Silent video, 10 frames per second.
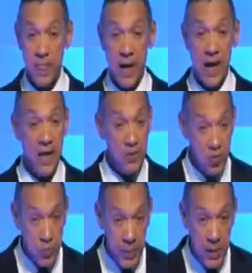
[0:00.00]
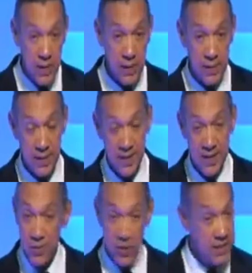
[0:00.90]
I heard you speak.
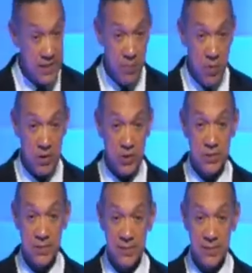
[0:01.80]
You didn't say much,